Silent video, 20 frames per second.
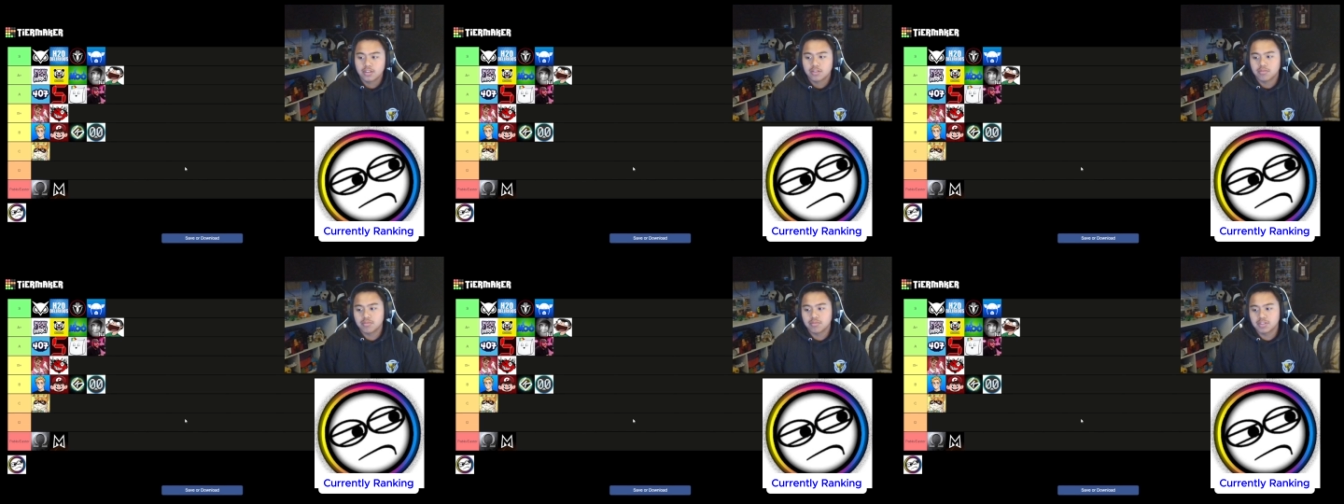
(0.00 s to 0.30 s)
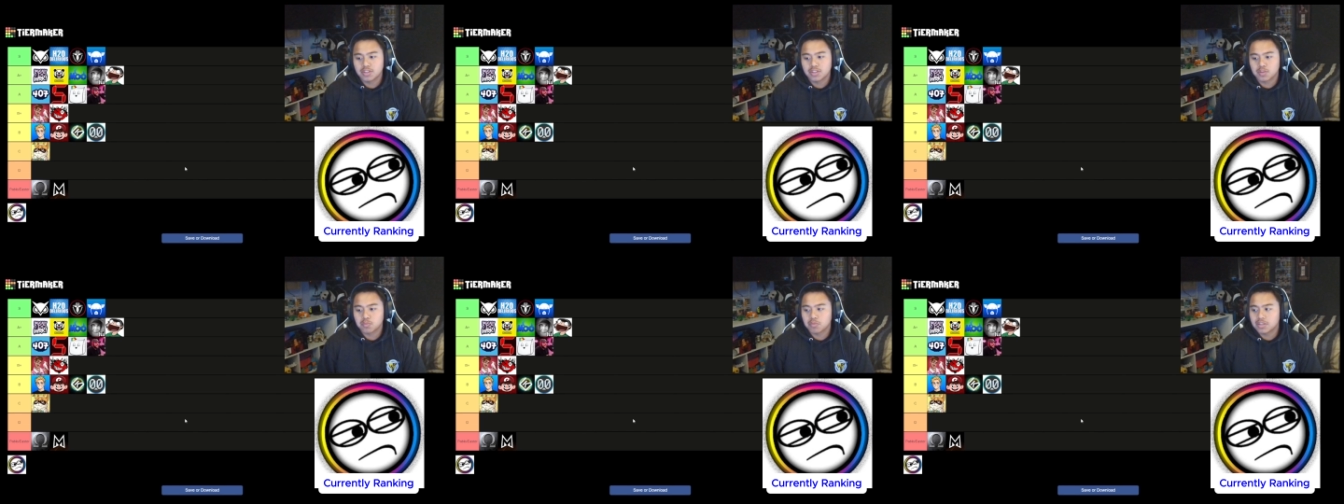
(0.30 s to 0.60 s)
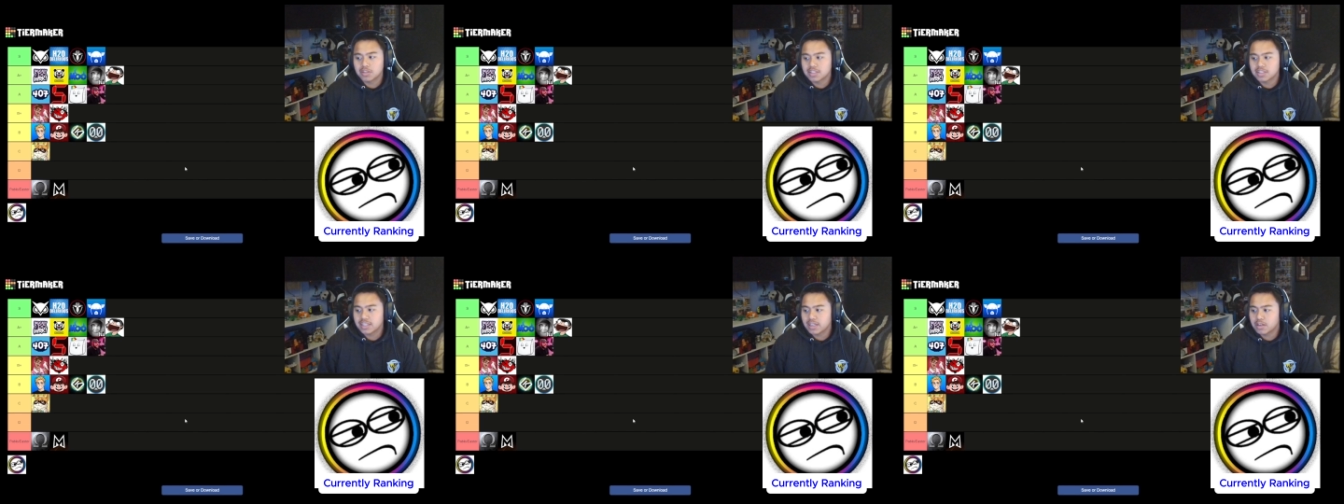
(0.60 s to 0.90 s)
was this
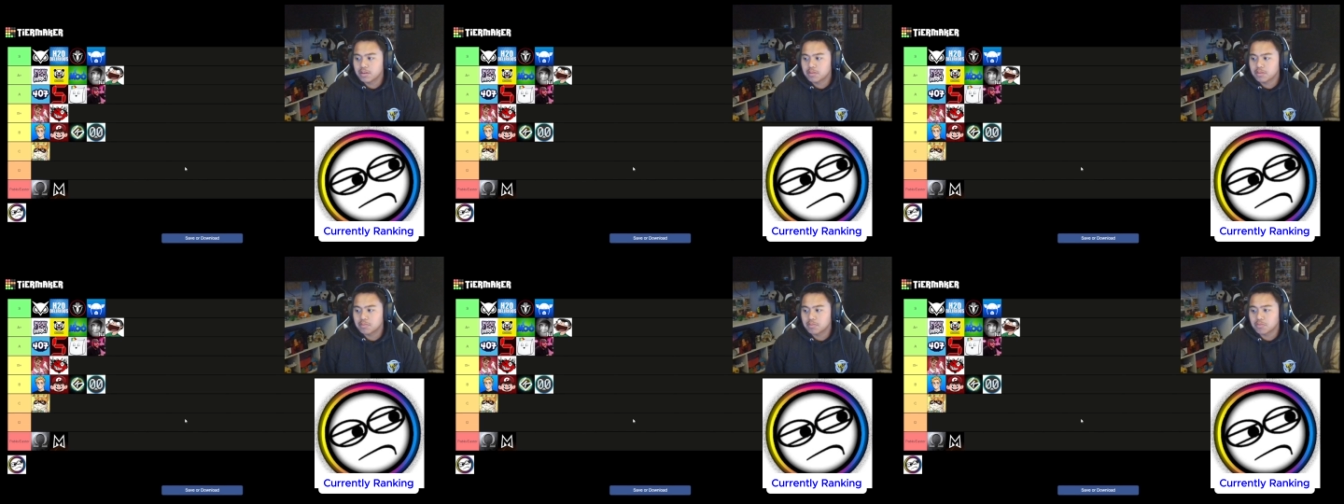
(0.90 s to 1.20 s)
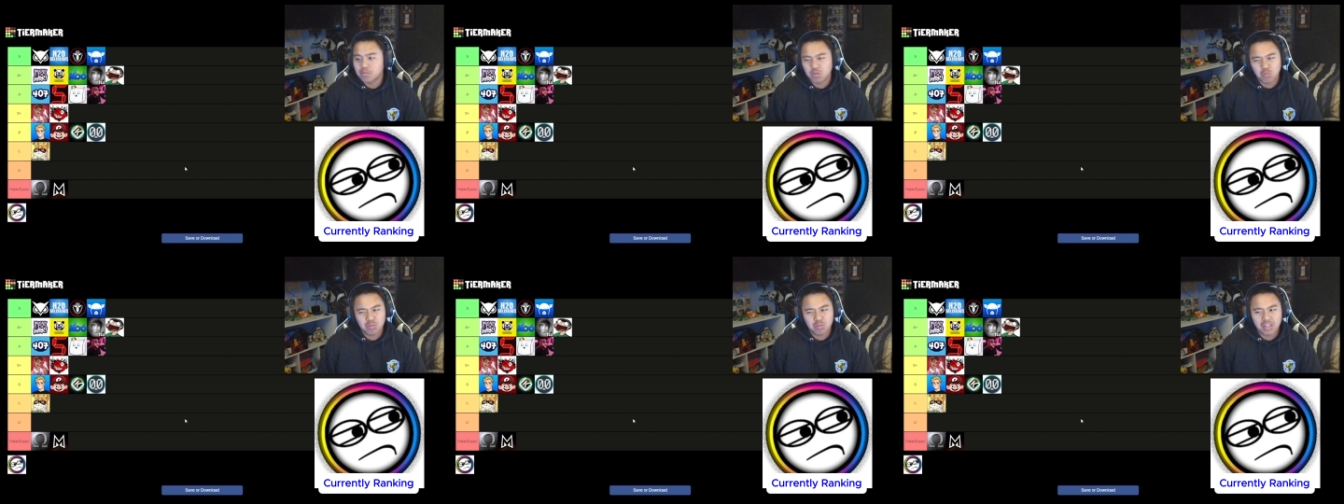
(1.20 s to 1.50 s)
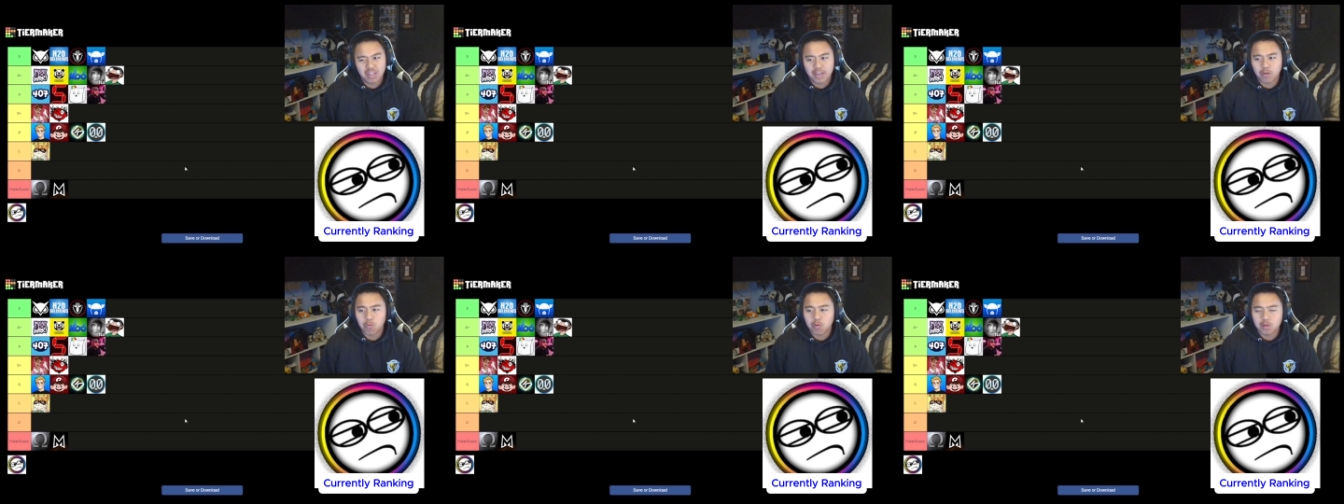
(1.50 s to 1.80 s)
one time
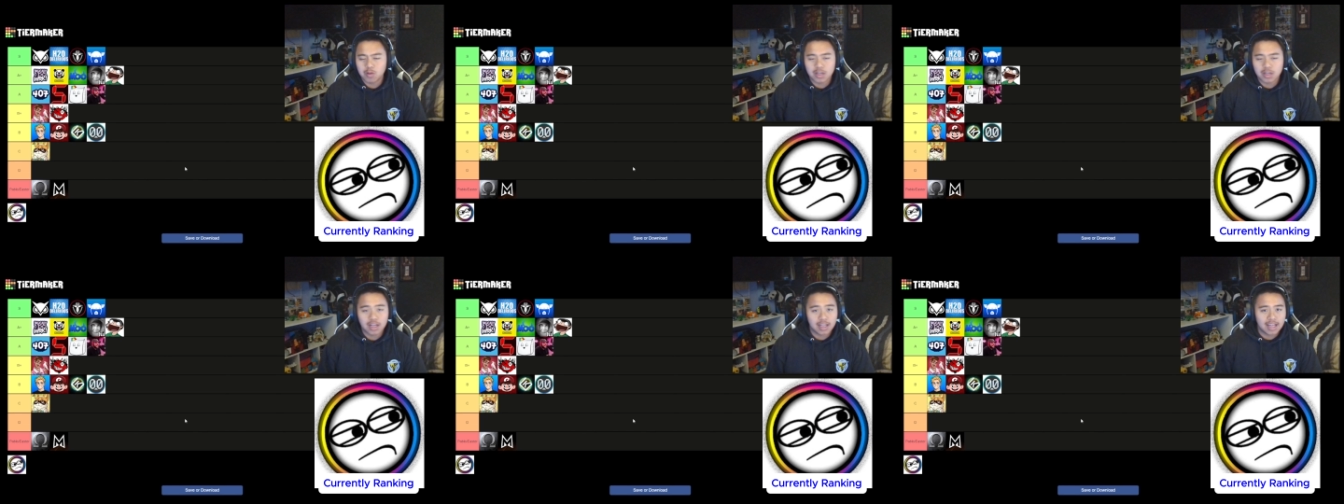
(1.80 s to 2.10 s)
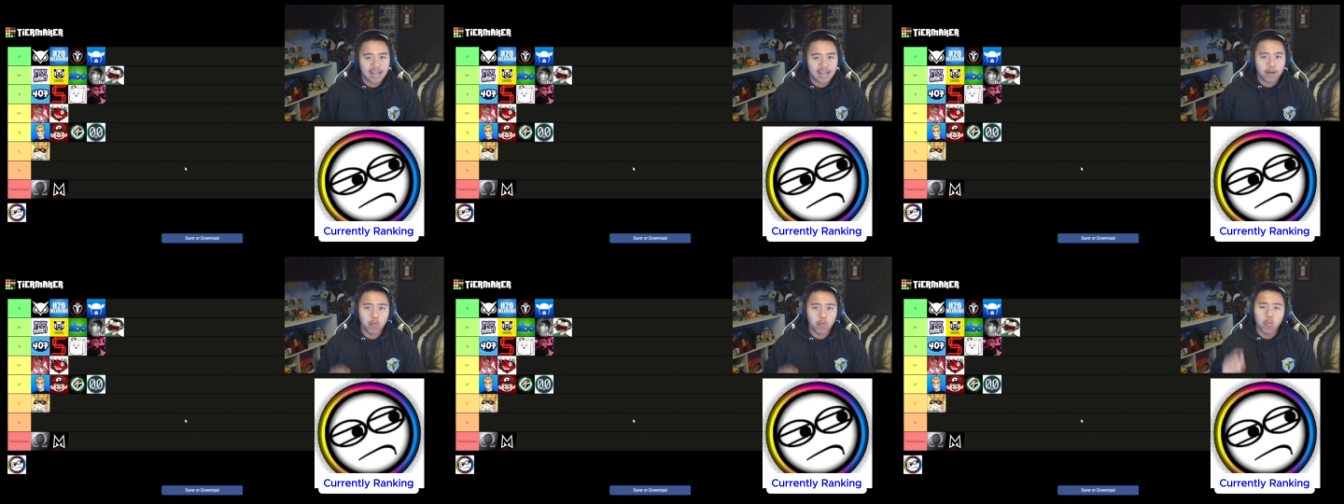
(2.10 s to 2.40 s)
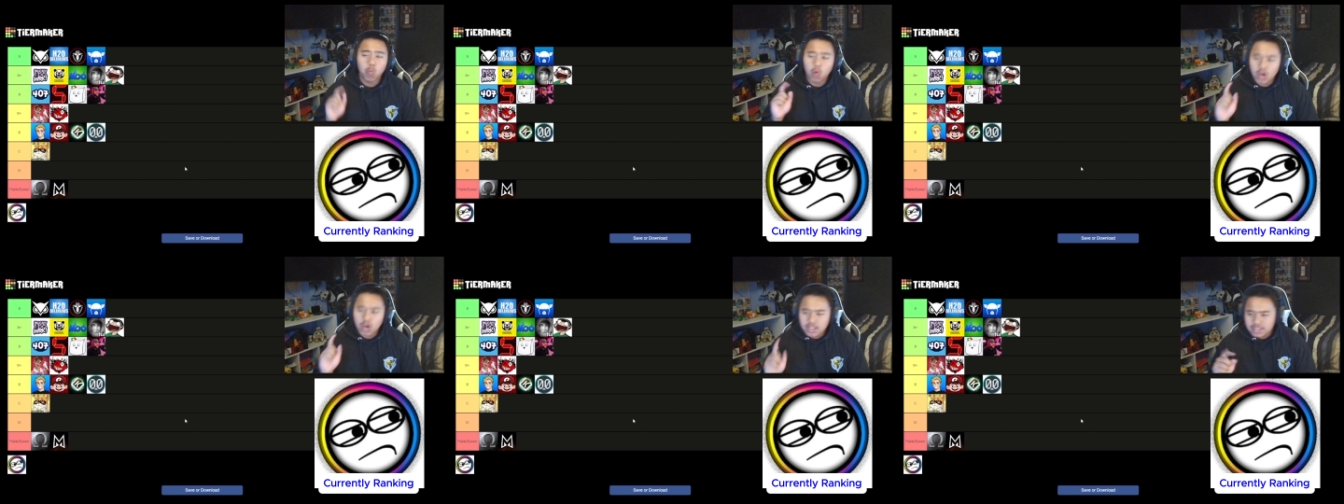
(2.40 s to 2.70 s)
like
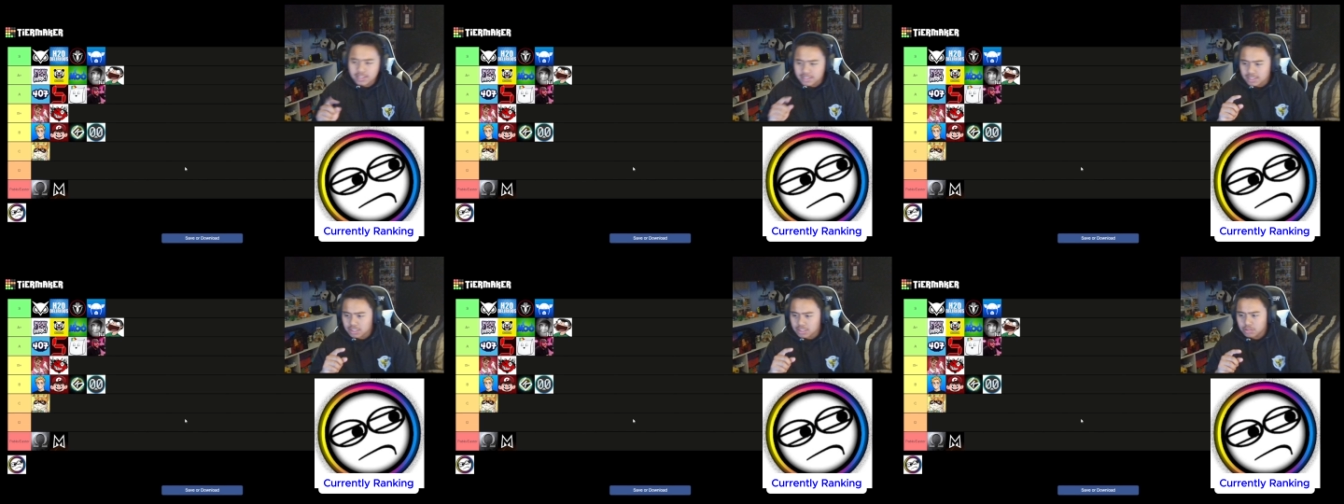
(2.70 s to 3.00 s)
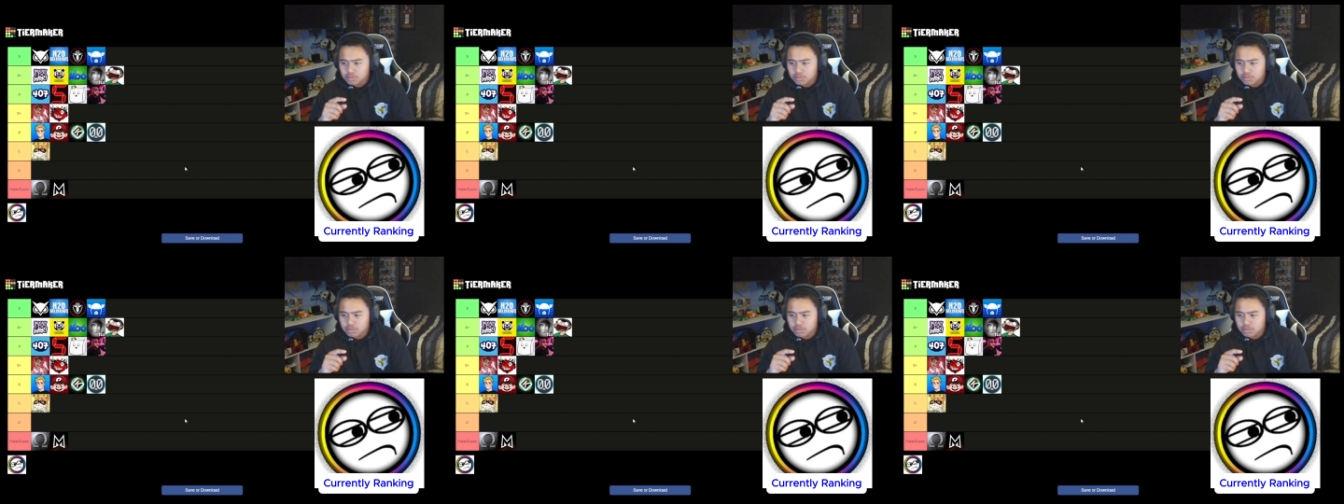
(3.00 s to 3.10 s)
one single